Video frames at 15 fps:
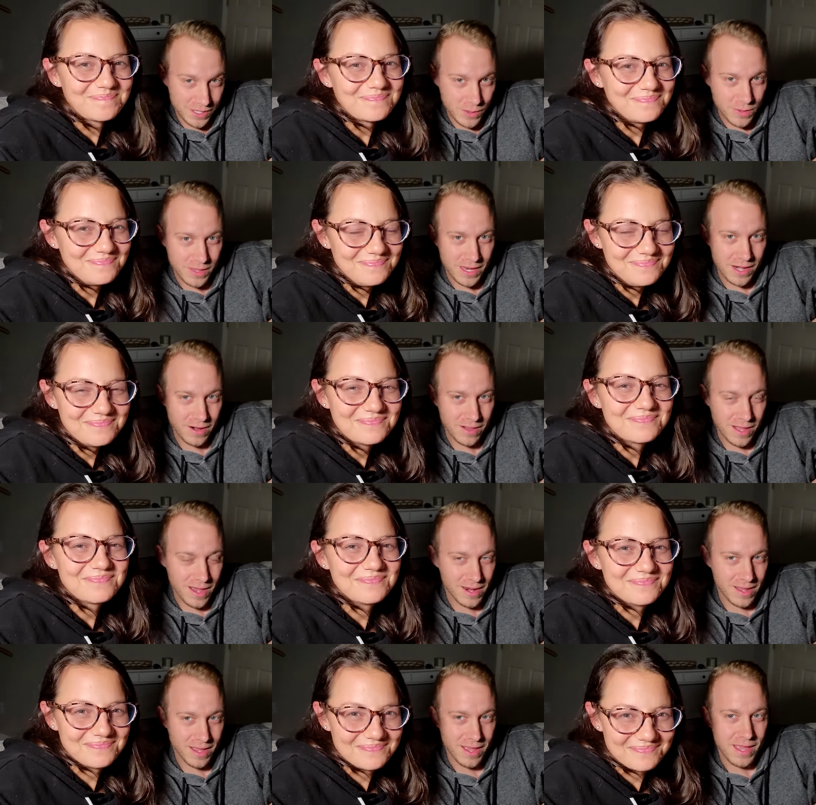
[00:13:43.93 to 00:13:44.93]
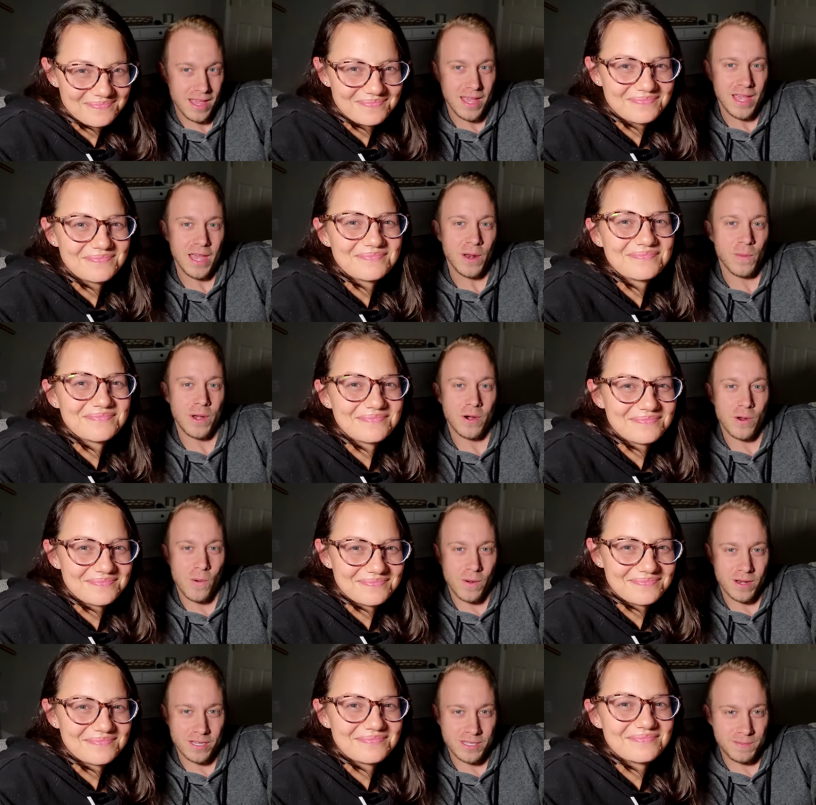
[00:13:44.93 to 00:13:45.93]
Speaker 1: North Carolina and we were
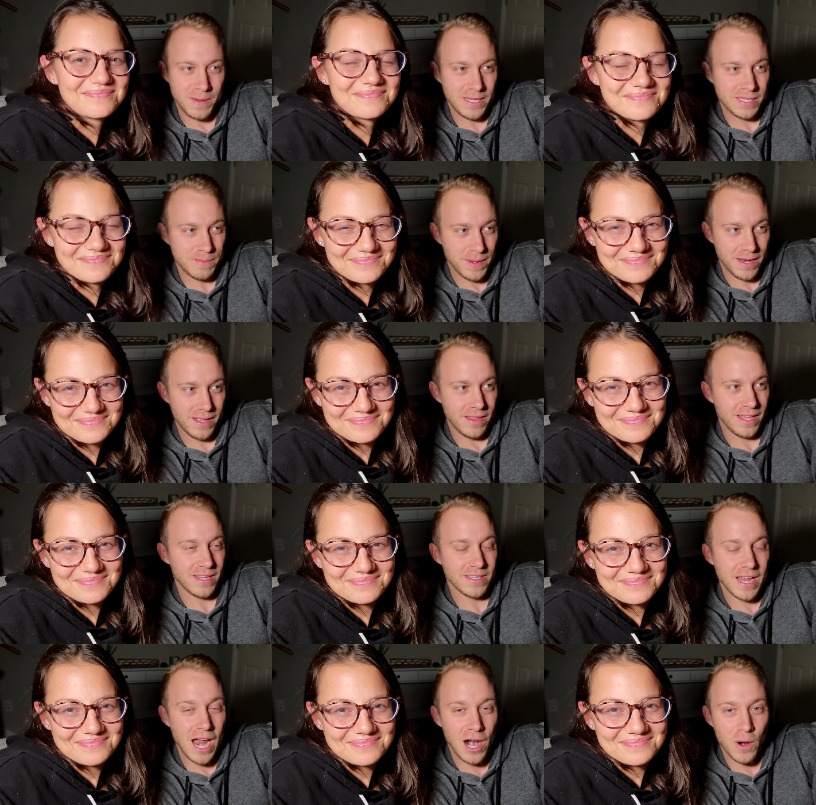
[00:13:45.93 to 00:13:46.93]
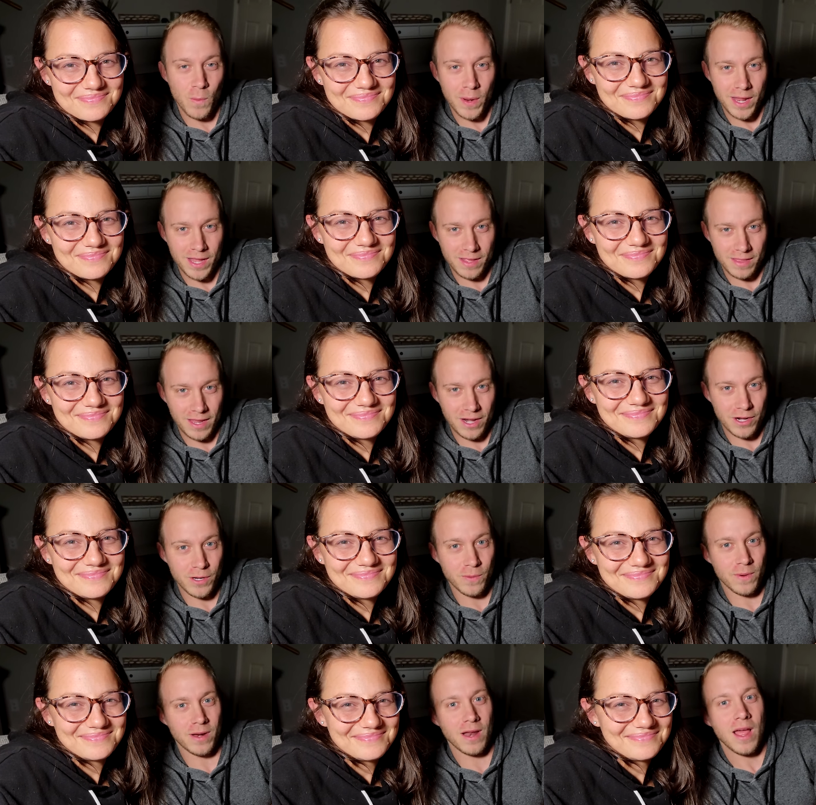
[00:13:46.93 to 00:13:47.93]
going to be spending the entire weekend there
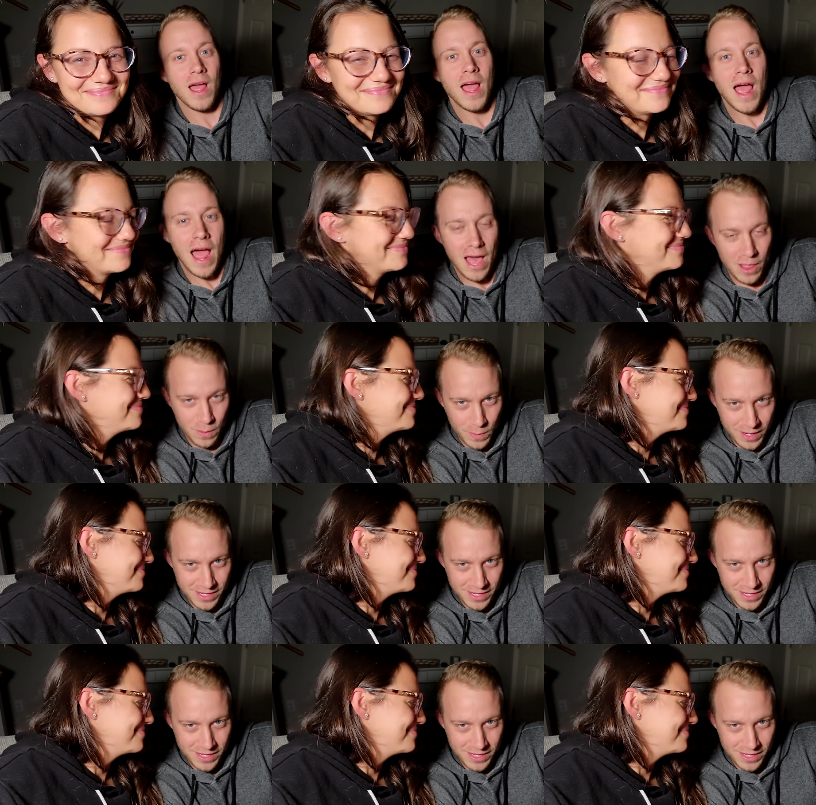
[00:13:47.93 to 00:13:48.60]
doing Halloween